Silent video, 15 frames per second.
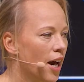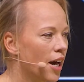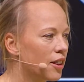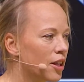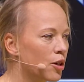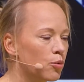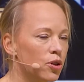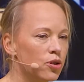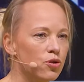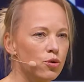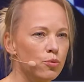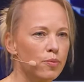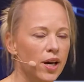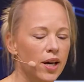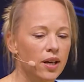and they want
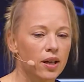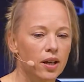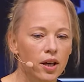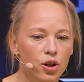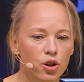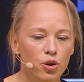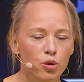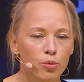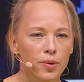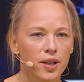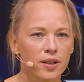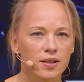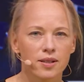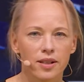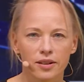to make
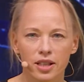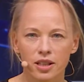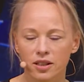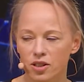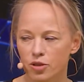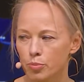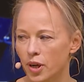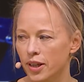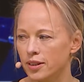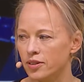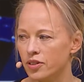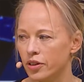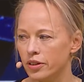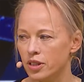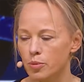humans an
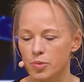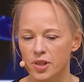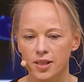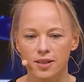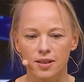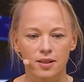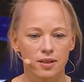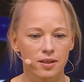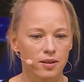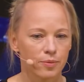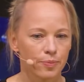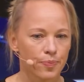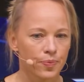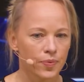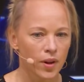interplanetary species.
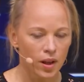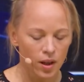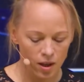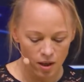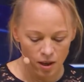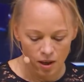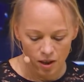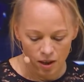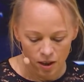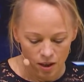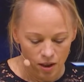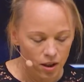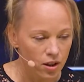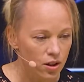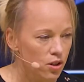
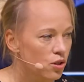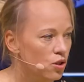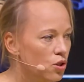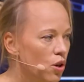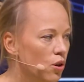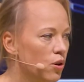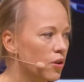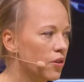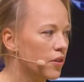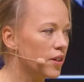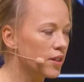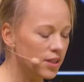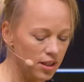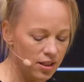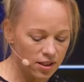So
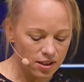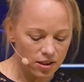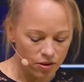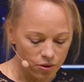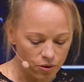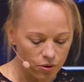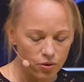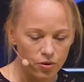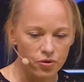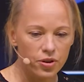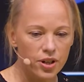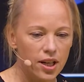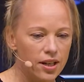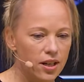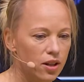this is
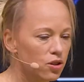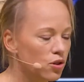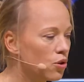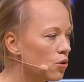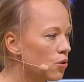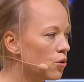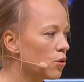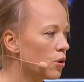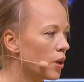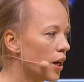really a new